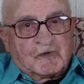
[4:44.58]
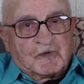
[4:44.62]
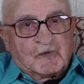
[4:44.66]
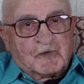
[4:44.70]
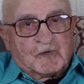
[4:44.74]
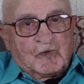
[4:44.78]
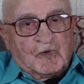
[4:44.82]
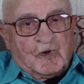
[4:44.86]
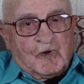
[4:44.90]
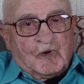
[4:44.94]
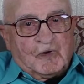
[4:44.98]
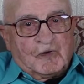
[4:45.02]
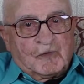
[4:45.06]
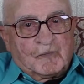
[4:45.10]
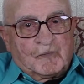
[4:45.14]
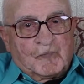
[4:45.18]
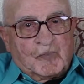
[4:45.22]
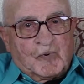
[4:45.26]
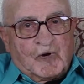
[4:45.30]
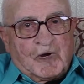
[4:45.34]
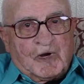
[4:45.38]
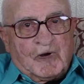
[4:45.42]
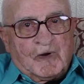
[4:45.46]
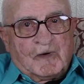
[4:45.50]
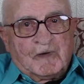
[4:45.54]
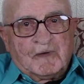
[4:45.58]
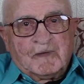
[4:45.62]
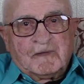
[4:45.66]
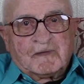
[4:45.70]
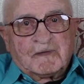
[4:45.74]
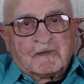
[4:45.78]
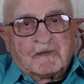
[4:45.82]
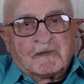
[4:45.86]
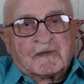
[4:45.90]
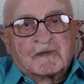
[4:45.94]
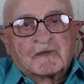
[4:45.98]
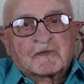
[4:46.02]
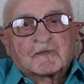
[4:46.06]
due to all the prayer
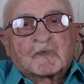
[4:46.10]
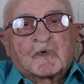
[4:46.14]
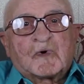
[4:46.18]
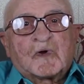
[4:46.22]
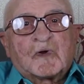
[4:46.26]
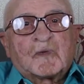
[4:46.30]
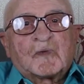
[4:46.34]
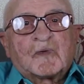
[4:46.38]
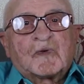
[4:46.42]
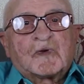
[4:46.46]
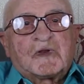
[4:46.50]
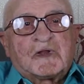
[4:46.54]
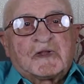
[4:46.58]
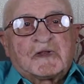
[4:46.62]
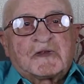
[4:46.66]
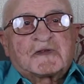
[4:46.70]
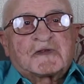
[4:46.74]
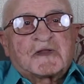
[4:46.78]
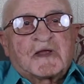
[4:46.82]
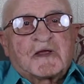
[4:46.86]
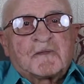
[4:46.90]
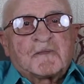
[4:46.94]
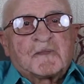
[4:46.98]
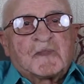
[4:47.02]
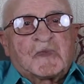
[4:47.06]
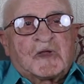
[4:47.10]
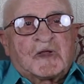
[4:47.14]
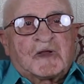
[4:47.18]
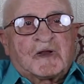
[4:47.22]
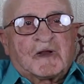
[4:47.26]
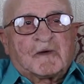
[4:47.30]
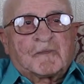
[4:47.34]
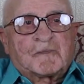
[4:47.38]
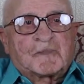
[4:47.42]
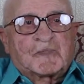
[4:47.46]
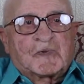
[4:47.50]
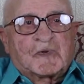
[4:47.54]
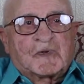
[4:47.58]
is what really saved me.
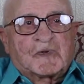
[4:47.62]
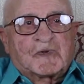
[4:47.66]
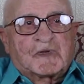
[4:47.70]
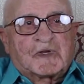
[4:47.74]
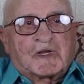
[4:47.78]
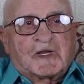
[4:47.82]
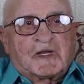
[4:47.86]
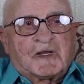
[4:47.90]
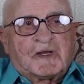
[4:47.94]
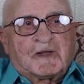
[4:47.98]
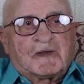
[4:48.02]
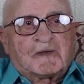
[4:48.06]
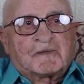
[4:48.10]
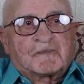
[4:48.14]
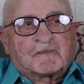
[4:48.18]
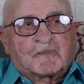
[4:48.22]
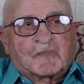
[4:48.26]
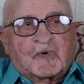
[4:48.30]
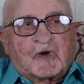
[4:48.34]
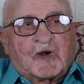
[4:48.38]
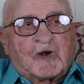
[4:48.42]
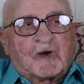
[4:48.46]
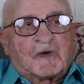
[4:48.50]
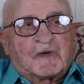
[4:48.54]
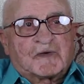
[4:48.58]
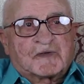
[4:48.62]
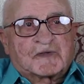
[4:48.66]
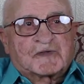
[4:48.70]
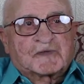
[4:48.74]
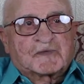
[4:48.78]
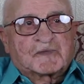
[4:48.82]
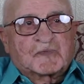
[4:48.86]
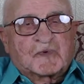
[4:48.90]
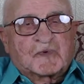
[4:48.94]
And up till today, prayers is